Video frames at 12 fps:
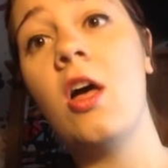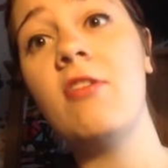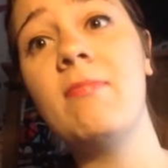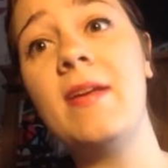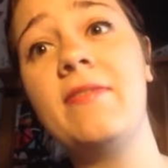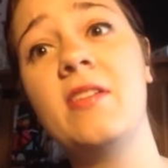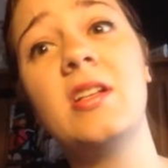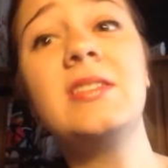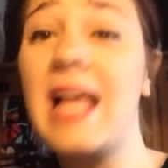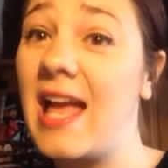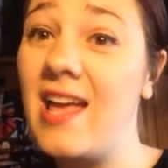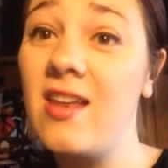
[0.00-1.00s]
of my
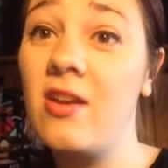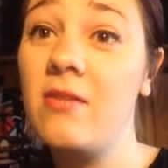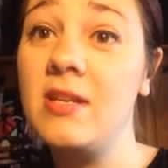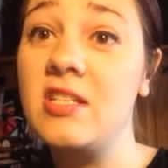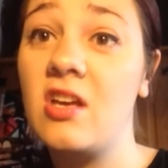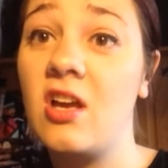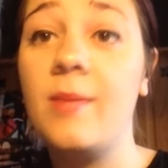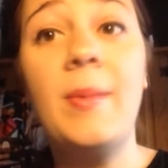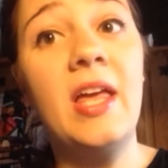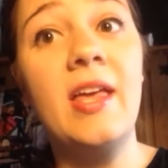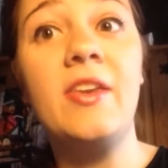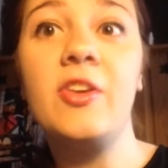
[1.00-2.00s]
first and only
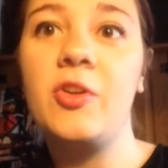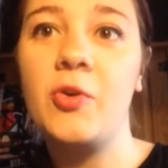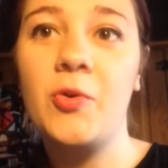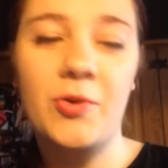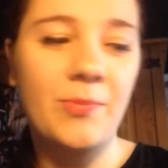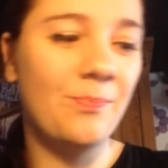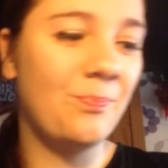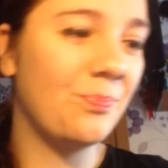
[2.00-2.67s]
time in New York.